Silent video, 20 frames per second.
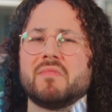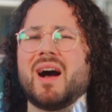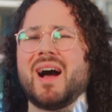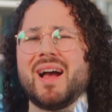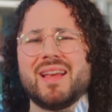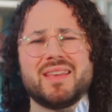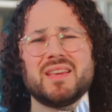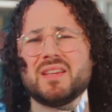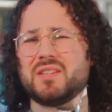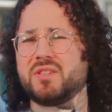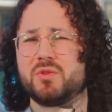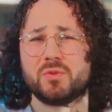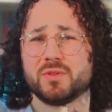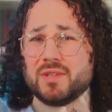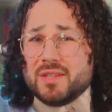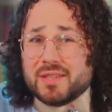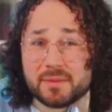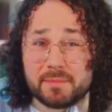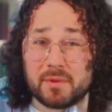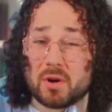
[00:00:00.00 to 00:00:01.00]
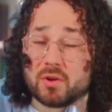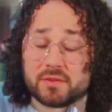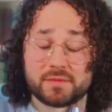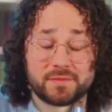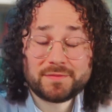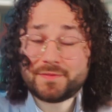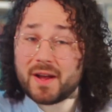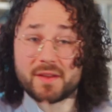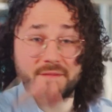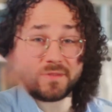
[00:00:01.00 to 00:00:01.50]
I guess you would need about
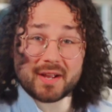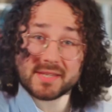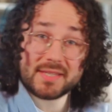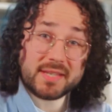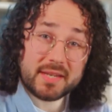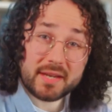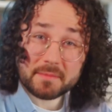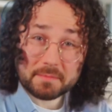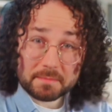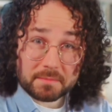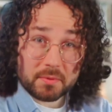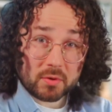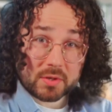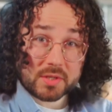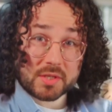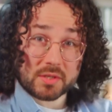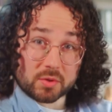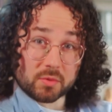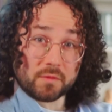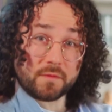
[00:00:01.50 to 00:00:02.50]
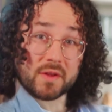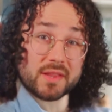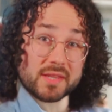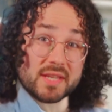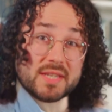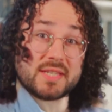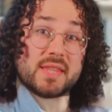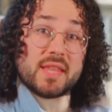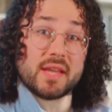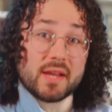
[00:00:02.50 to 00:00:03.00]
5 gazillion books to fill
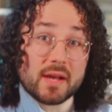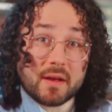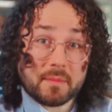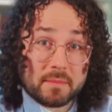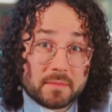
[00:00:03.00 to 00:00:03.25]
this thing up.